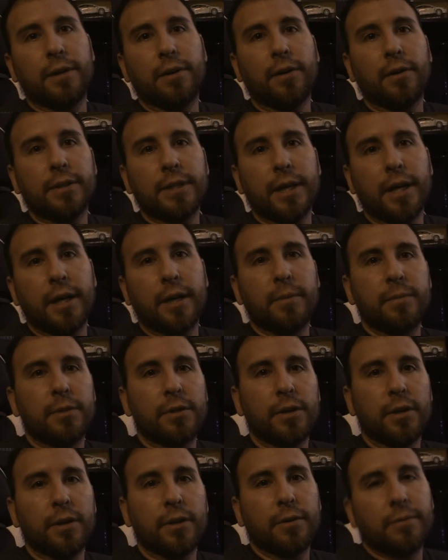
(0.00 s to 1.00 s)
at all times,
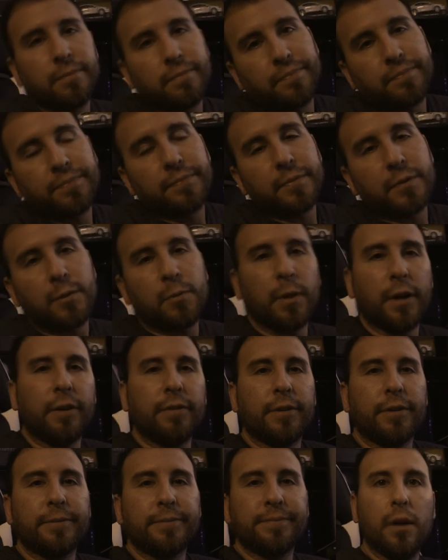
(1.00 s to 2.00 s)
so it's
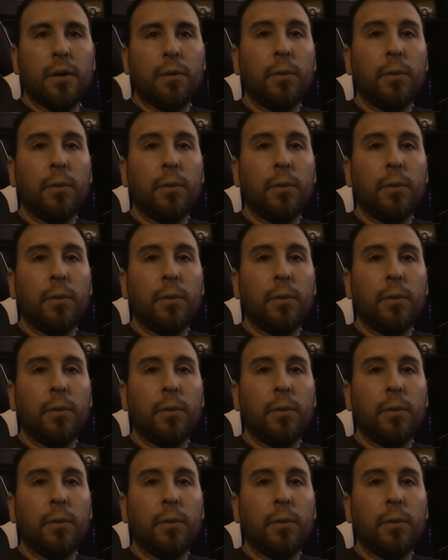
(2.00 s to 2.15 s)
whatever.